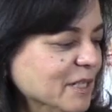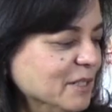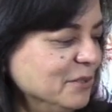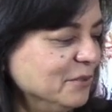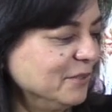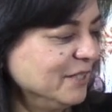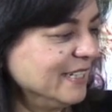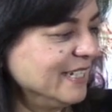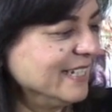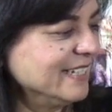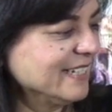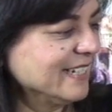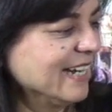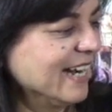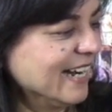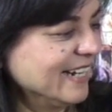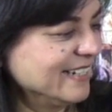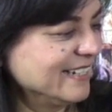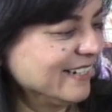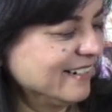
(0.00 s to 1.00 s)
me who these
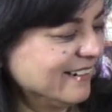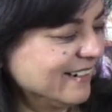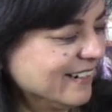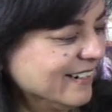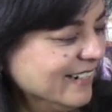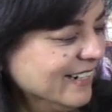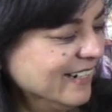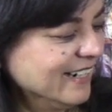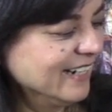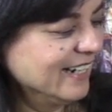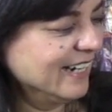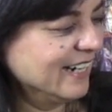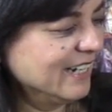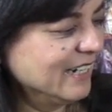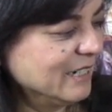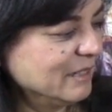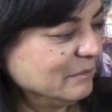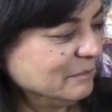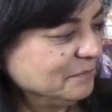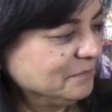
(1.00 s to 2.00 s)
guys are.
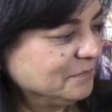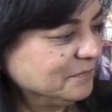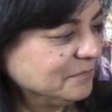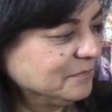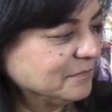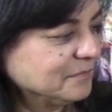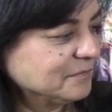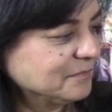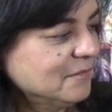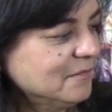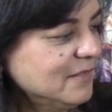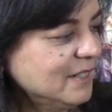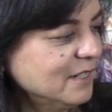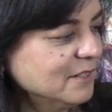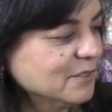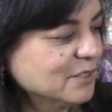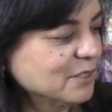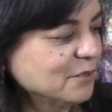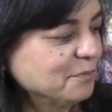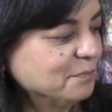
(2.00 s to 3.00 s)
Um,
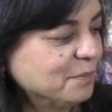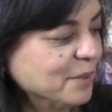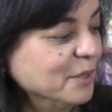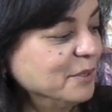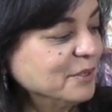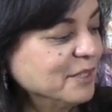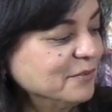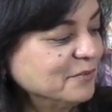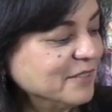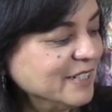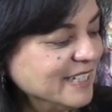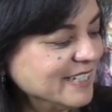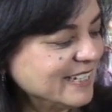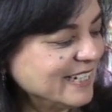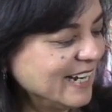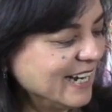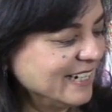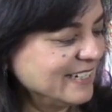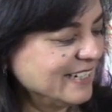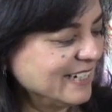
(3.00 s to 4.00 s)
so both of these
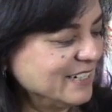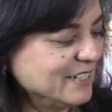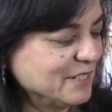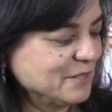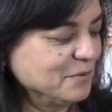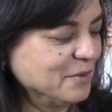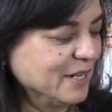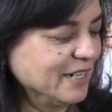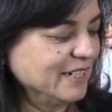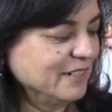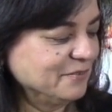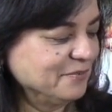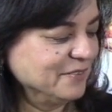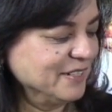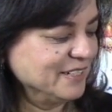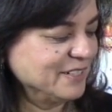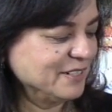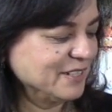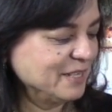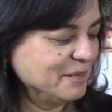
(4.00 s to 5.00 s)
guys, I just wanted to
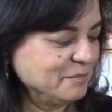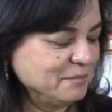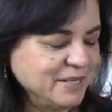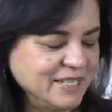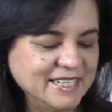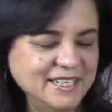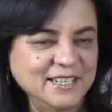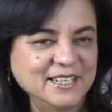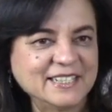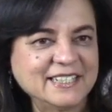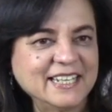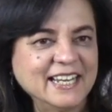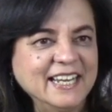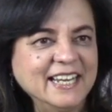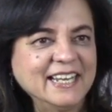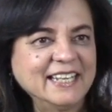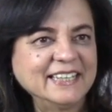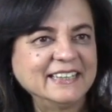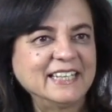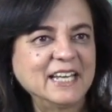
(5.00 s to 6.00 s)
feature them because
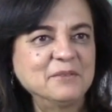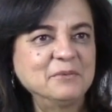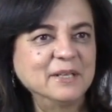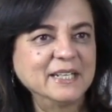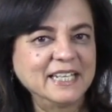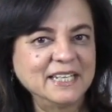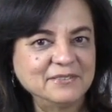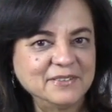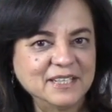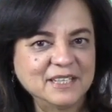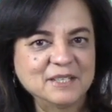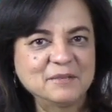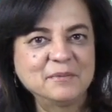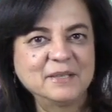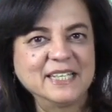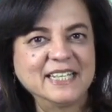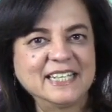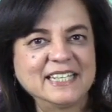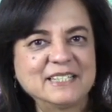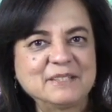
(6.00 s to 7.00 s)
they were given to
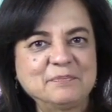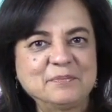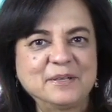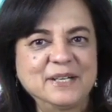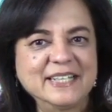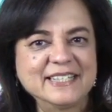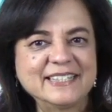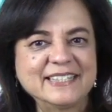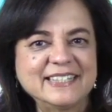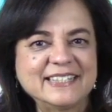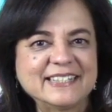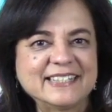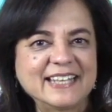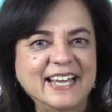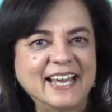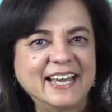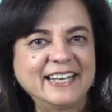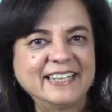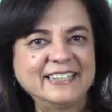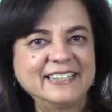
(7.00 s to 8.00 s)
me as presents
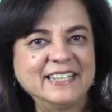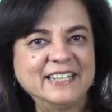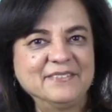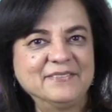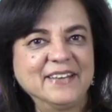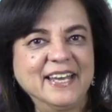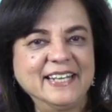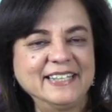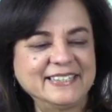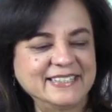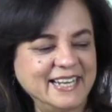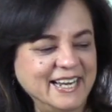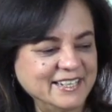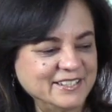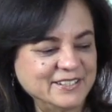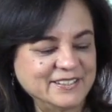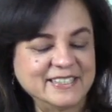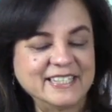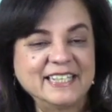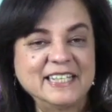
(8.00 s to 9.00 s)
at an event
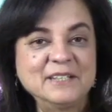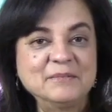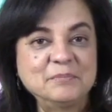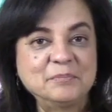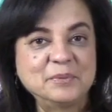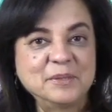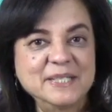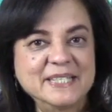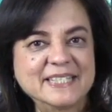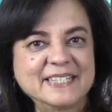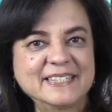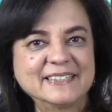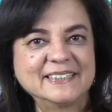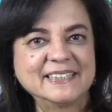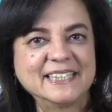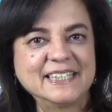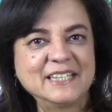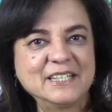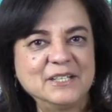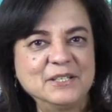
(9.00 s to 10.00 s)
actually in
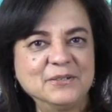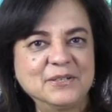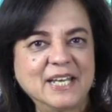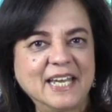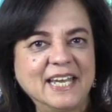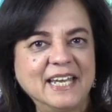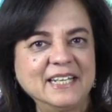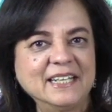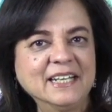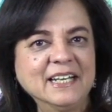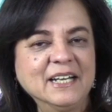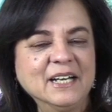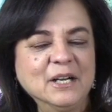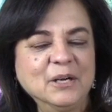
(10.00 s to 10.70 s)
Bristol in the UK.